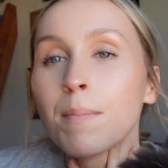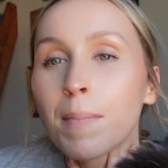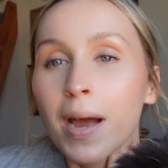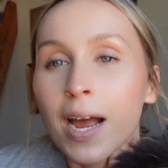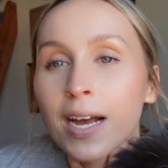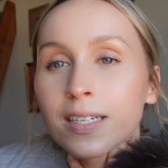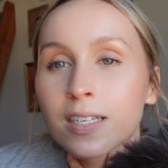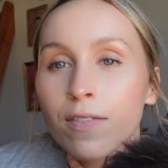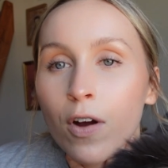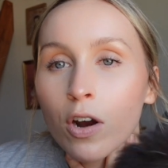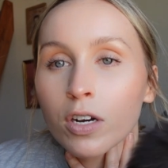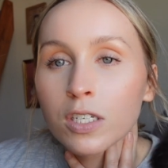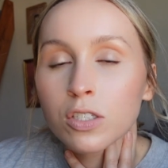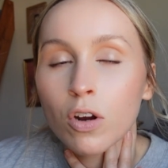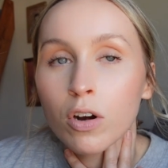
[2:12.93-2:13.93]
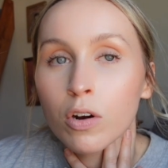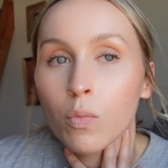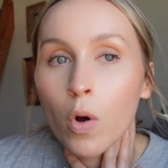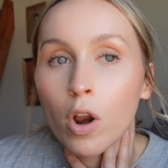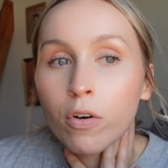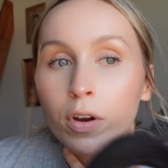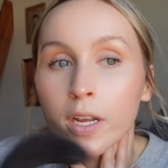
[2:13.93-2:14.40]
my eyes have already started
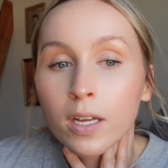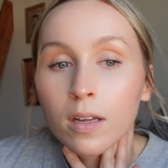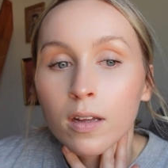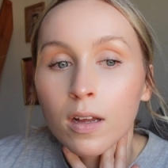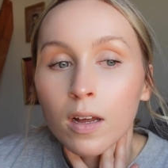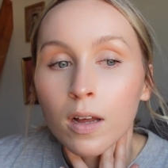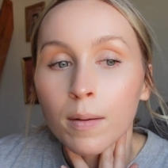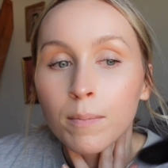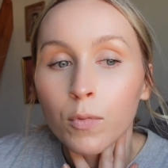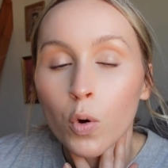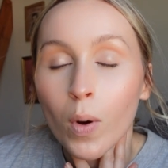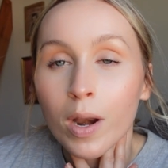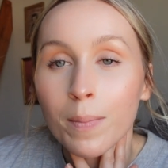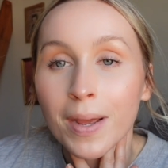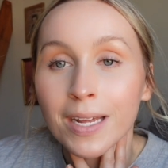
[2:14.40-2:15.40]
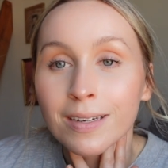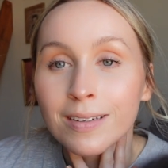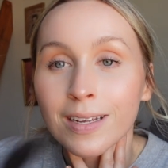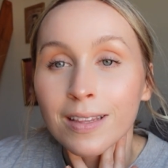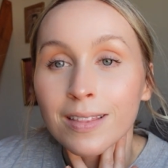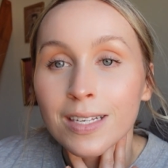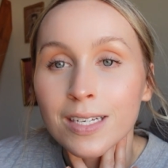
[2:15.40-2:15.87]
watering quite a bit
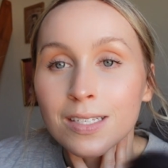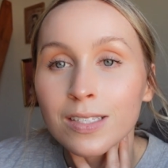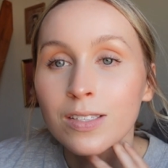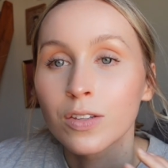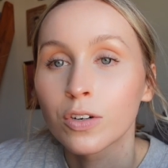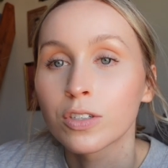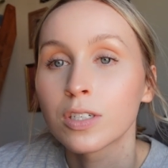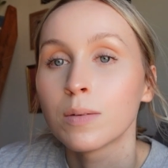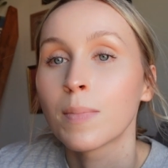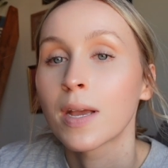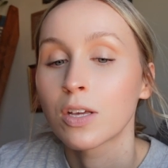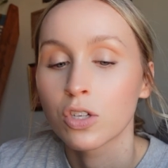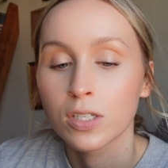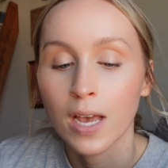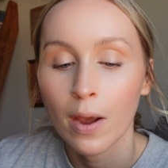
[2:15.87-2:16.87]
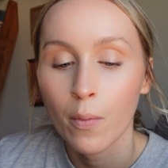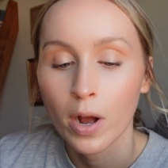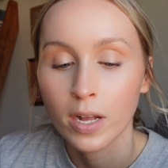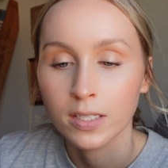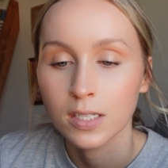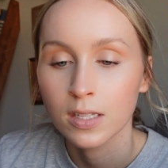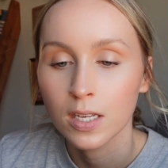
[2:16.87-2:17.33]
in these 13 pages. Hi
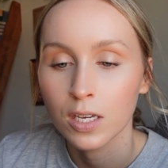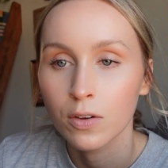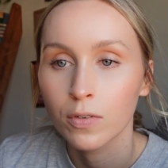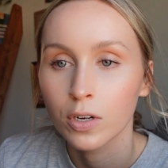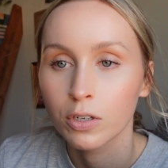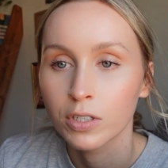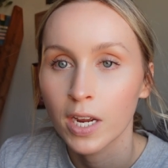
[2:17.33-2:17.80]
Watson, thank you for your